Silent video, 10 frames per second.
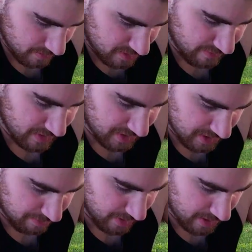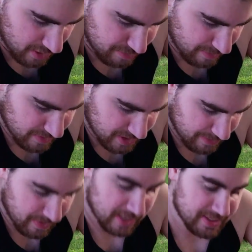Civilization Beyond Earth, Primitive
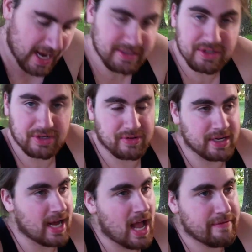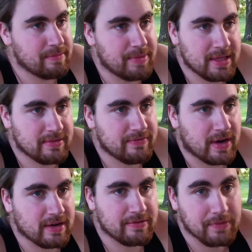Chip. Assassin's Creed, I haven't beat
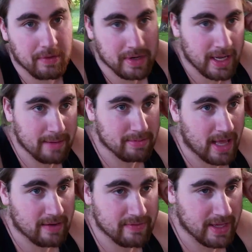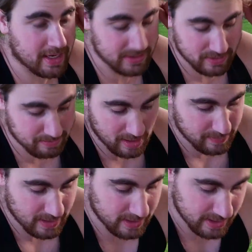fucking 4 yet, Black Flag, so I'm
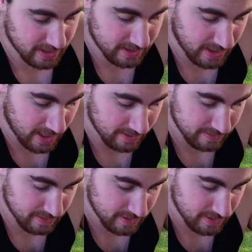probably not going to get that.